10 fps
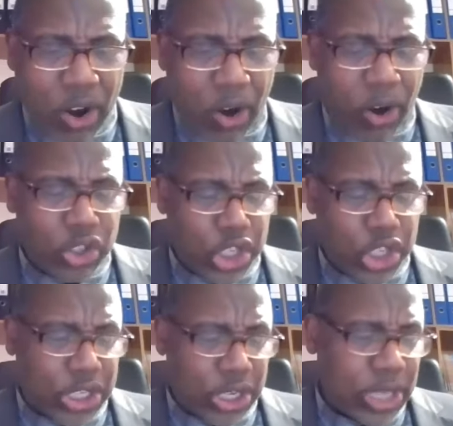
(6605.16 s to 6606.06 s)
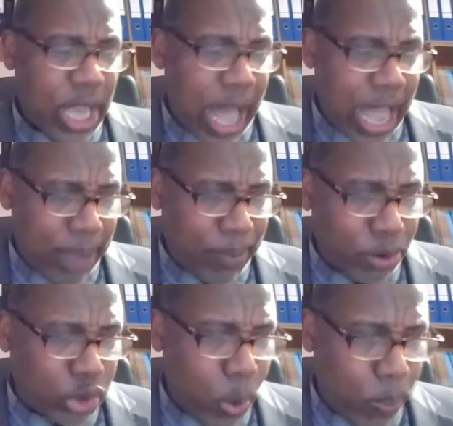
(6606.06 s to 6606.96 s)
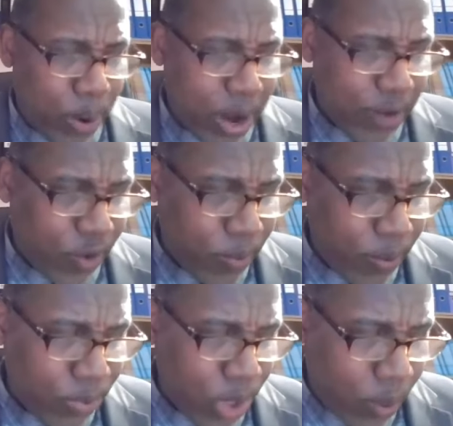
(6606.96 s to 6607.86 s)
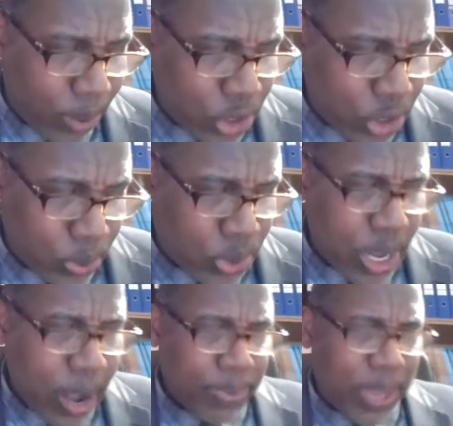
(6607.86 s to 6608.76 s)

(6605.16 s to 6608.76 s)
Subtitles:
Lord Jesus, I am also praying for our youth